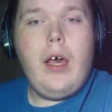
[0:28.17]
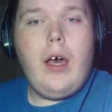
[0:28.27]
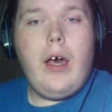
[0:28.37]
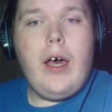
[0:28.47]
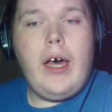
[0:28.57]

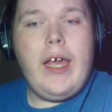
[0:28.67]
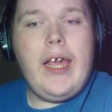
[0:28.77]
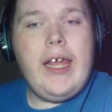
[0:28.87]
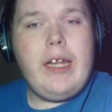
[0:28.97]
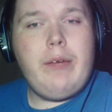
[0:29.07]

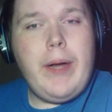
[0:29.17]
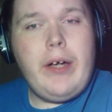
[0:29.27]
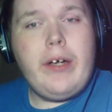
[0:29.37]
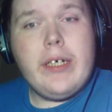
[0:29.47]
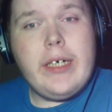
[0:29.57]

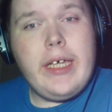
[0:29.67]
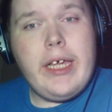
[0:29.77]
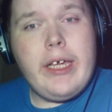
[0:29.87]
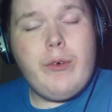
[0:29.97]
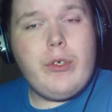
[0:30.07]
apparently
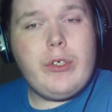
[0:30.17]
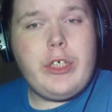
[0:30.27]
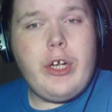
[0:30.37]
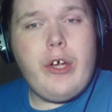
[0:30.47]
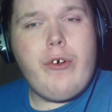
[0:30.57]
it will
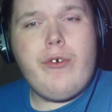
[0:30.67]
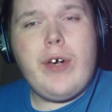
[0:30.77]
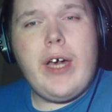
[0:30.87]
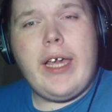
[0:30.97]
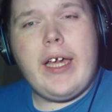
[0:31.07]
show
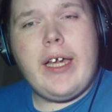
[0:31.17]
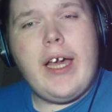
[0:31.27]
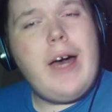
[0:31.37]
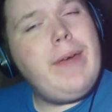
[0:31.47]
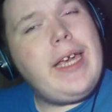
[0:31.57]
like a
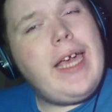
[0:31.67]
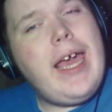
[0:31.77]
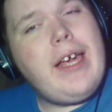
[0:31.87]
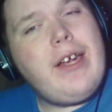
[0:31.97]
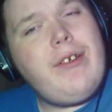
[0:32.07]
comic
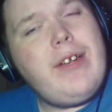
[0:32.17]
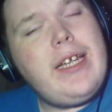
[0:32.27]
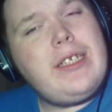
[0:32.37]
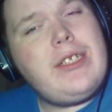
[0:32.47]
accurate